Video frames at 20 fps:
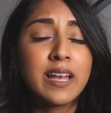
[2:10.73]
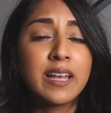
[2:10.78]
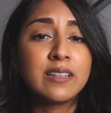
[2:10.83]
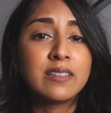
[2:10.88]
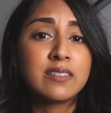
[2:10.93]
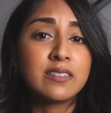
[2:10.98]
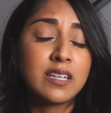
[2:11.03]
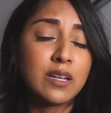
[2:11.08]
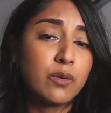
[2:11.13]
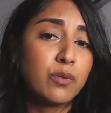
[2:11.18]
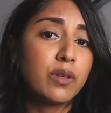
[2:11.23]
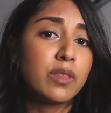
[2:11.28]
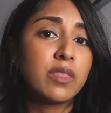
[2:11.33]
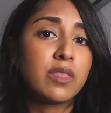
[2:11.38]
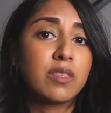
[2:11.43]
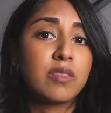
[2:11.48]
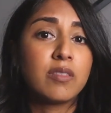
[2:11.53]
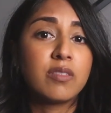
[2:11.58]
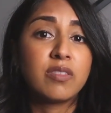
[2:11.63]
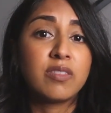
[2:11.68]
and stick with
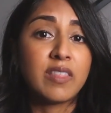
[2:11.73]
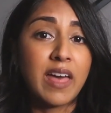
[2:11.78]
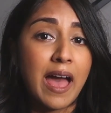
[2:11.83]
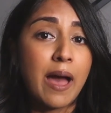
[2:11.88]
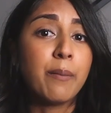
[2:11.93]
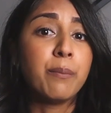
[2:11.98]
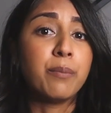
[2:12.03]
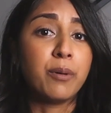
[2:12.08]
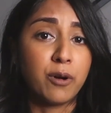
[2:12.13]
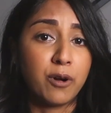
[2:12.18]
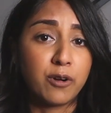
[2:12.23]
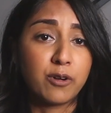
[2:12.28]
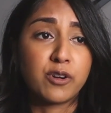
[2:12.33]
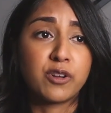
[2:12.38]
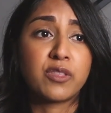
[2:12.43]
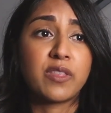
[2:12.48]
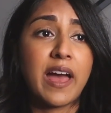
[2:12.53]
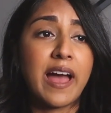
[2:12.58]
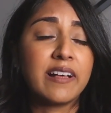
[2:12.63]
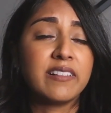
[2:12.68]
that book
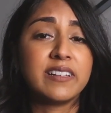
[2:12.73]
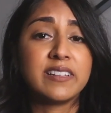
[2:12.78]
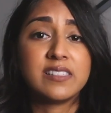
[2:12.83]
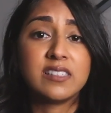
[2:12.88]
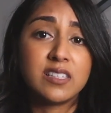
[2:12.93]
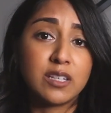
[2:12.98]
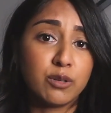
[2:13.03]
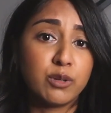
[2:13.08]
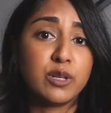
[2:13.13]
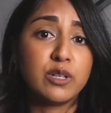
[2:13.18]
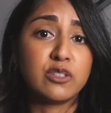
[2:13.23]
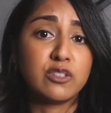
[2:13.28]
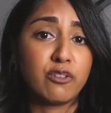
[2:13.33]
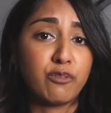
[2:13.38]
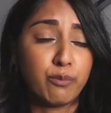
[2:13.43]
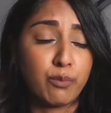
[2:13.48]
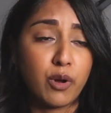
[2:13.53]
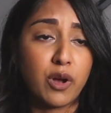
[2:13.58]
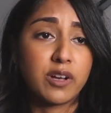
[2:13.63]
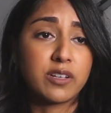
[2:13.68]
or that like series
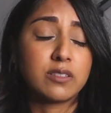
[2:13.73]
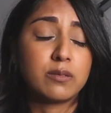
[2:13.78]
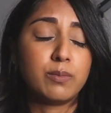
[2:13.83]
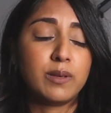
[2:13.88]
of books,